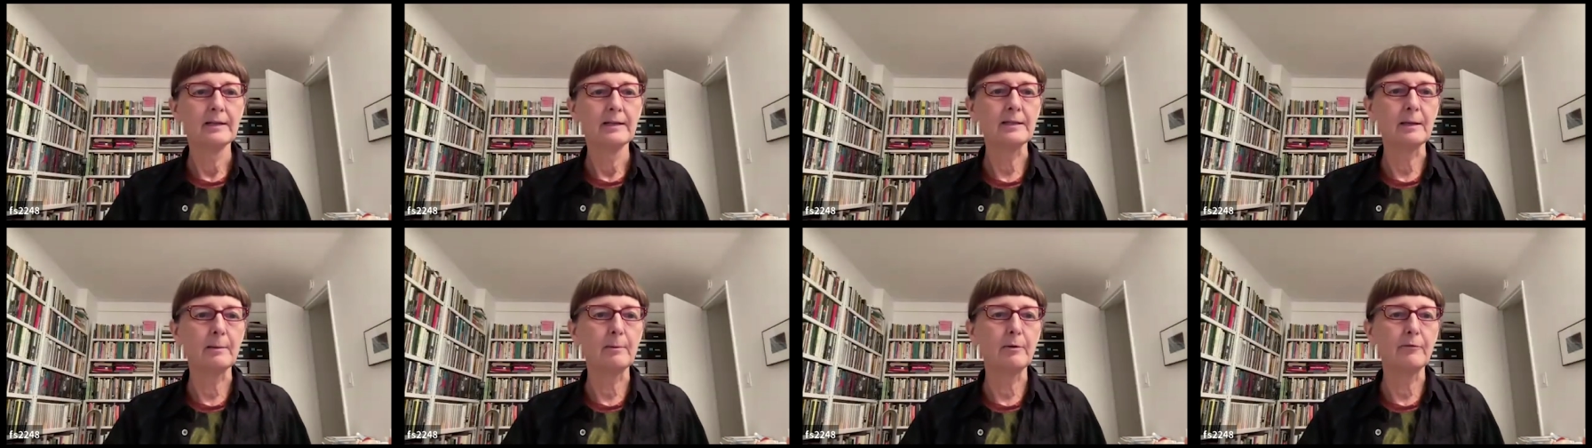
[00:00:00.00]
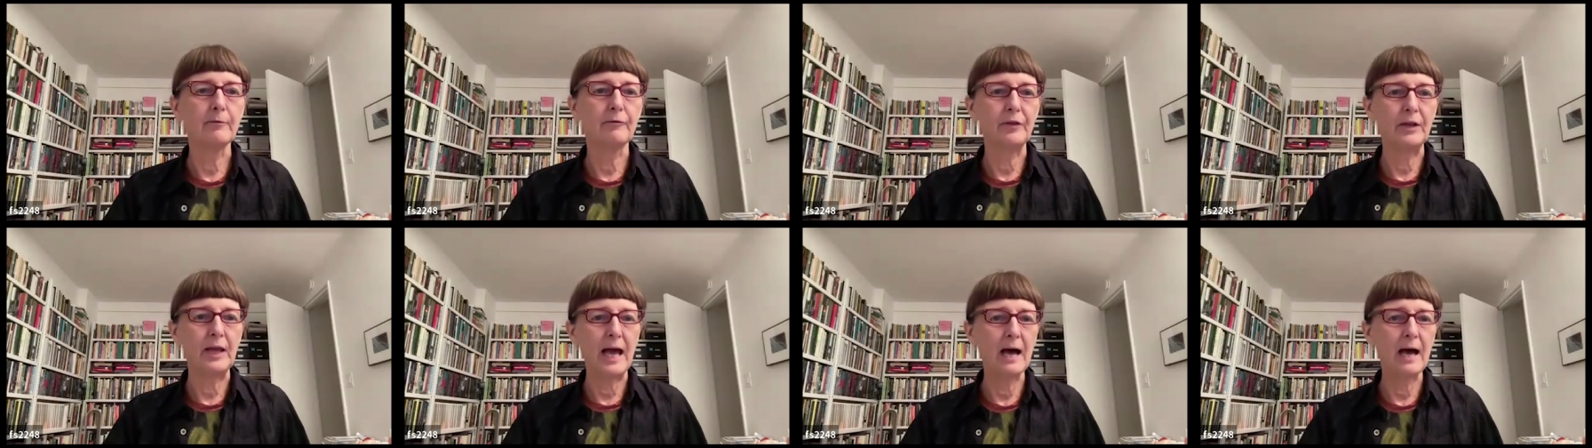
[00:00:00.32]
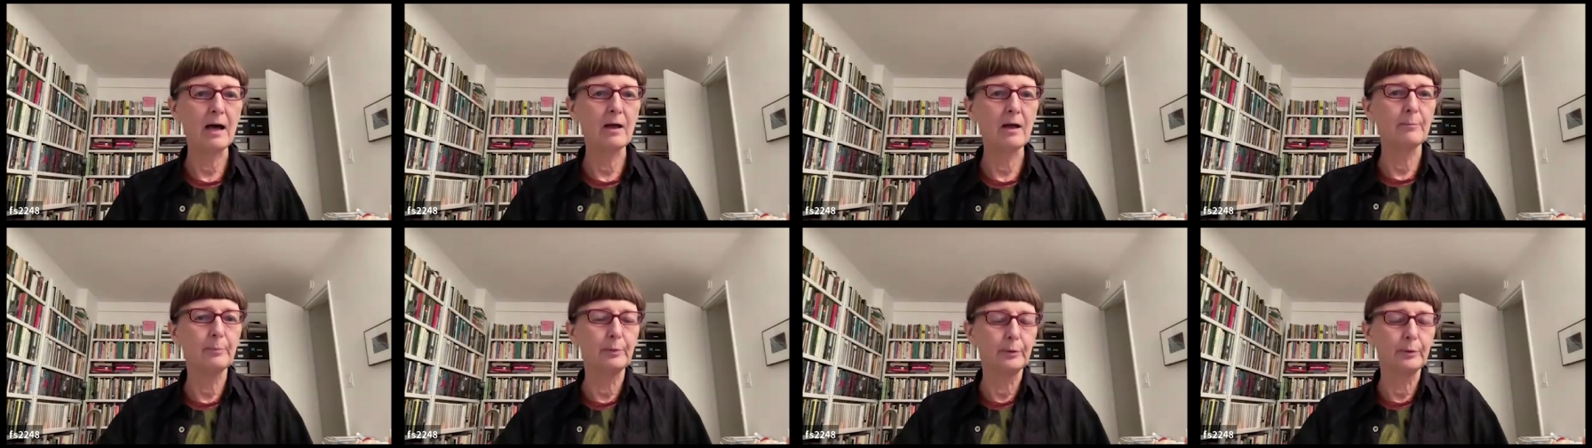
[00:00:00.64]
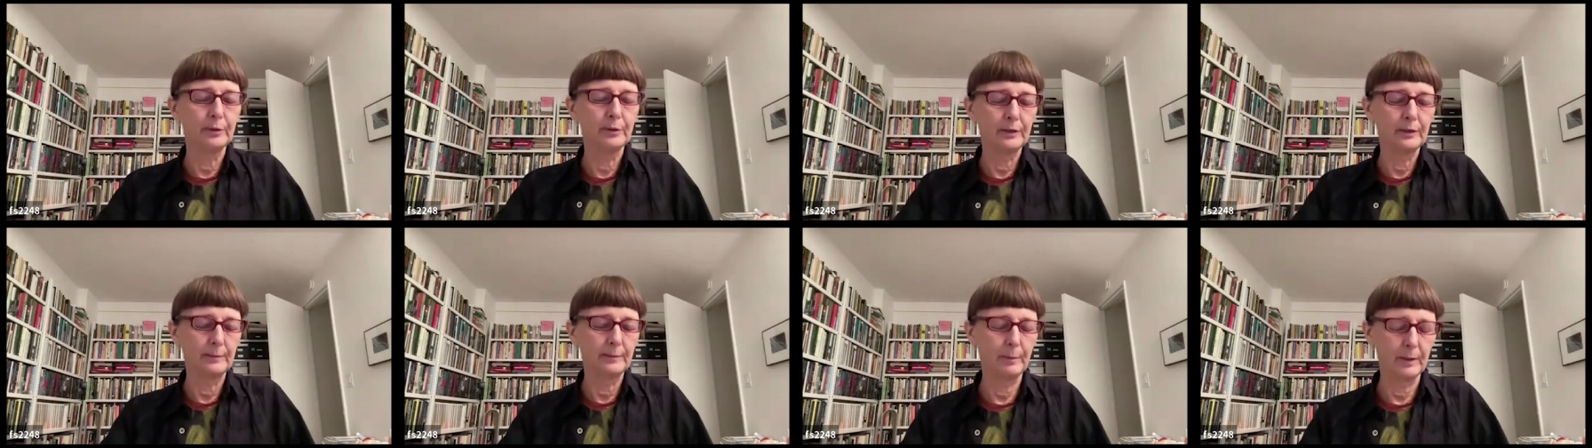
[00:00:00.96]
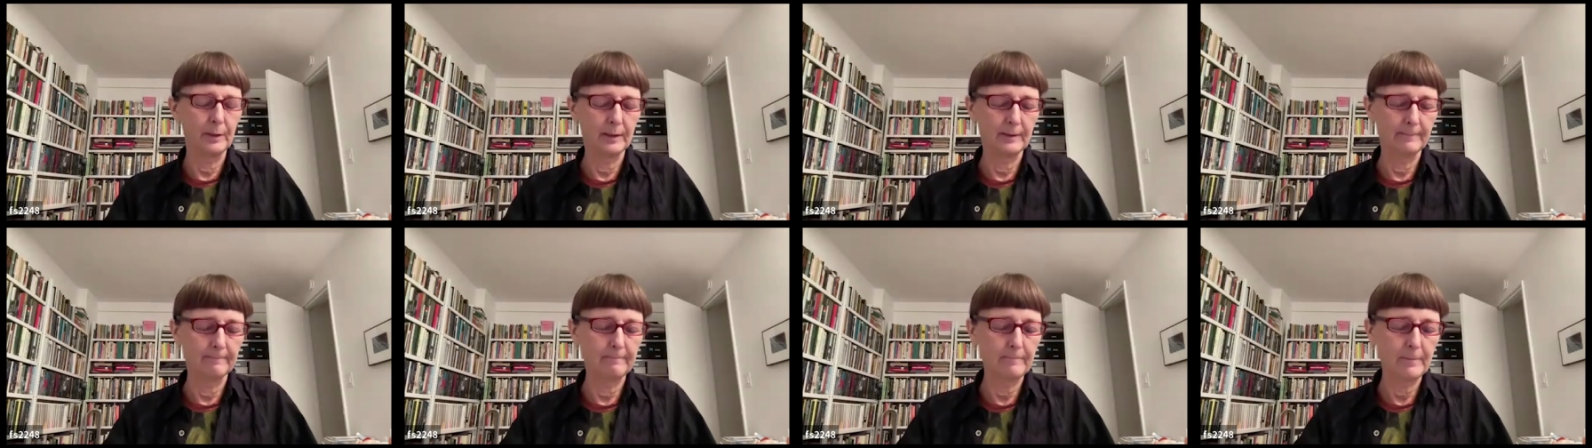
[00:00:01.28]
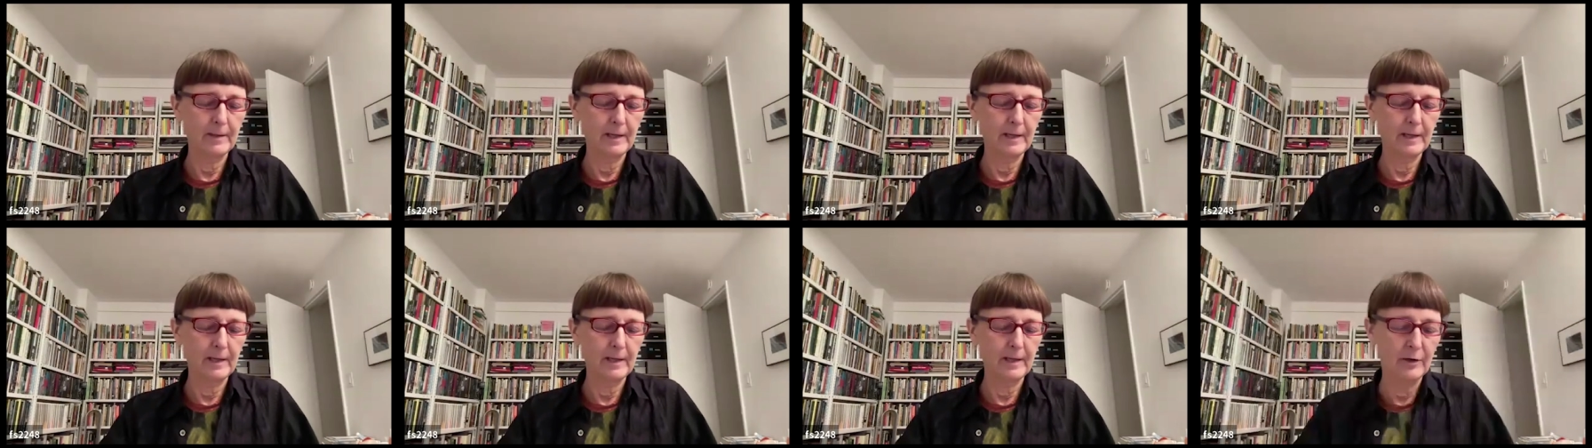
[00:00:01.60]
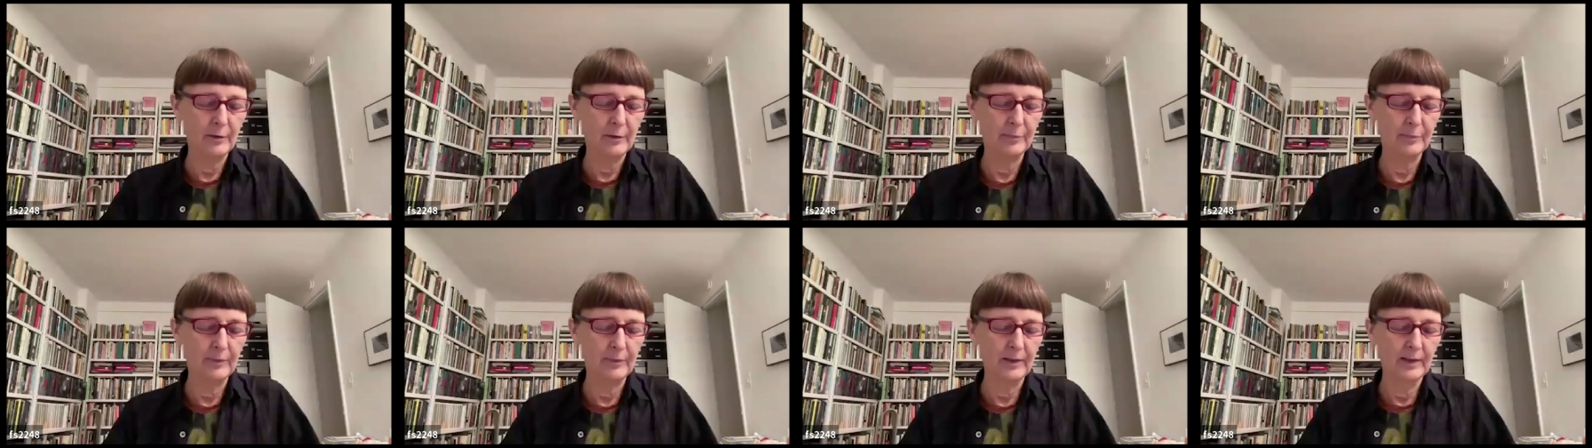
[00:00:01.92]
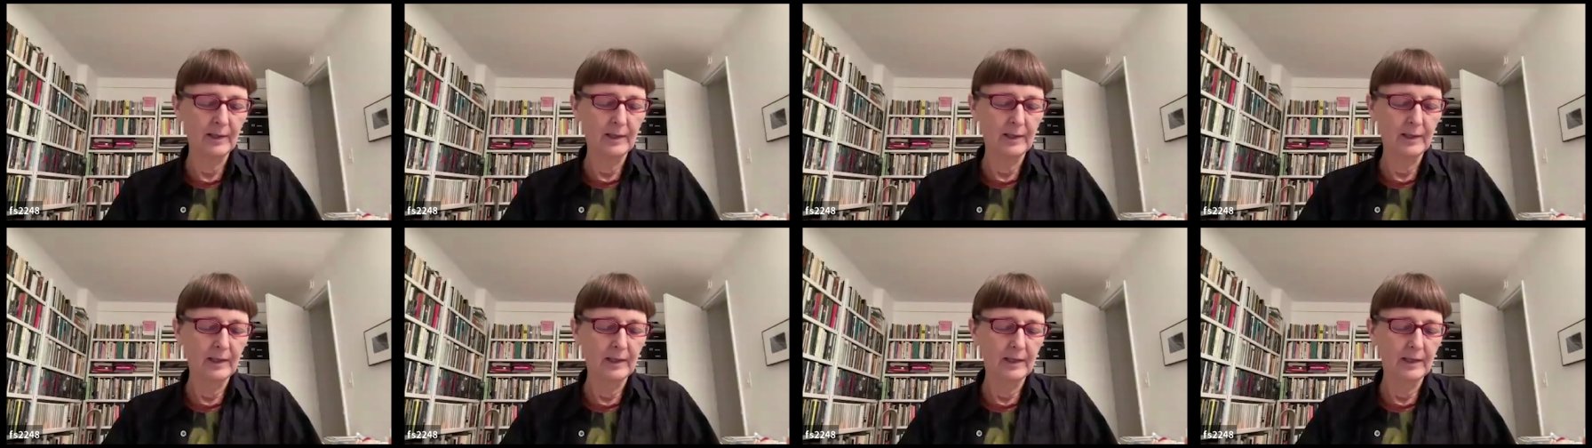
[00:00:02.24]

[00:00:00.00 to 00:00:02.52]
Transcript: some of the output, but um,